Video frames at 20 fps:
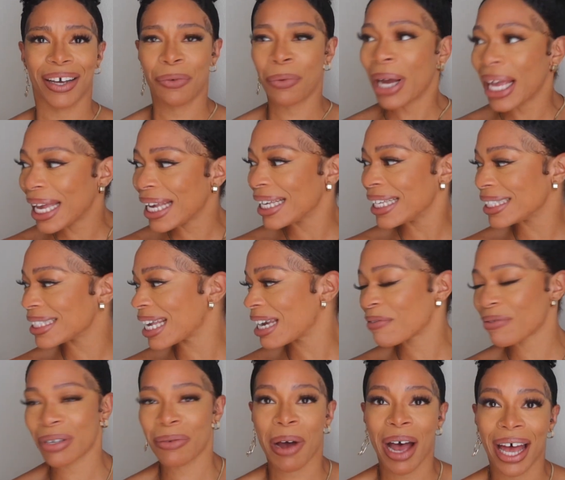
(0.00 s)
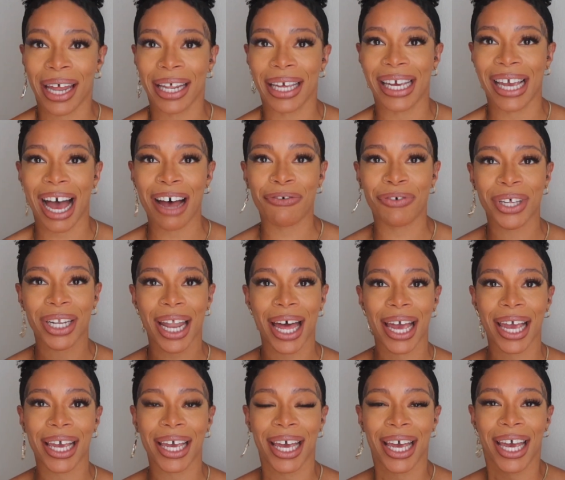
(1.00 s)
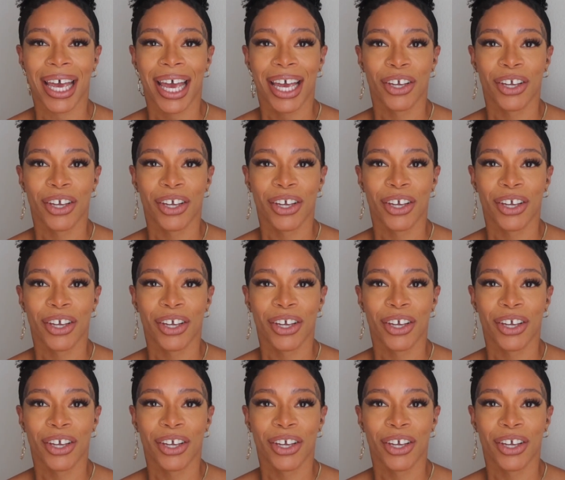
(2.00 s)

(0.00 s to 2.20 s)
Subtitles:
Where is everybody? I feel like,